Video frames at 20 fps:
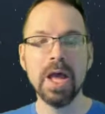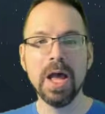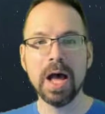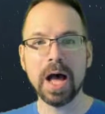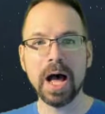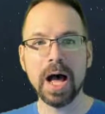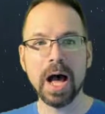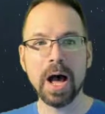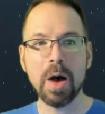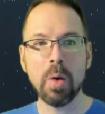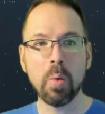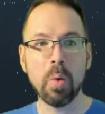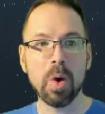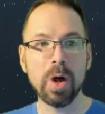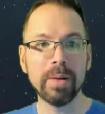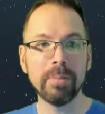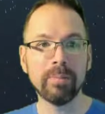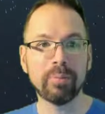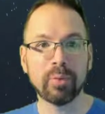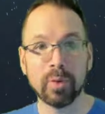Uh,
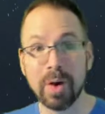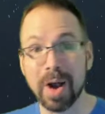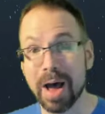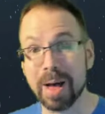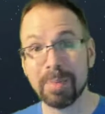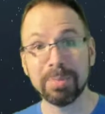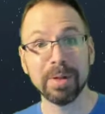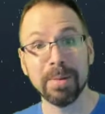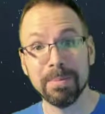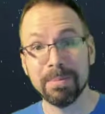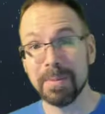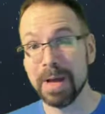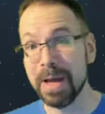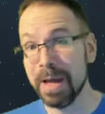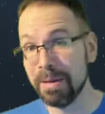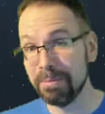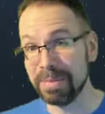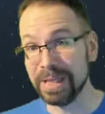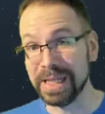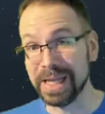one problem
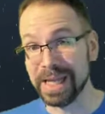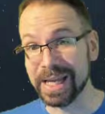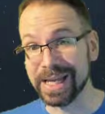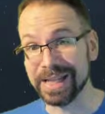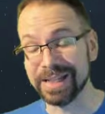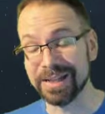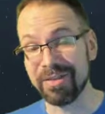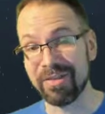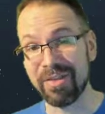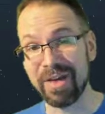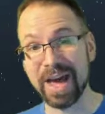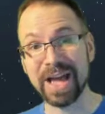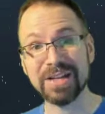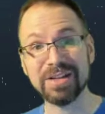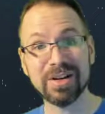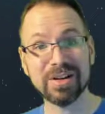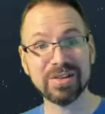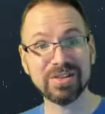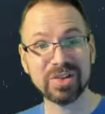being that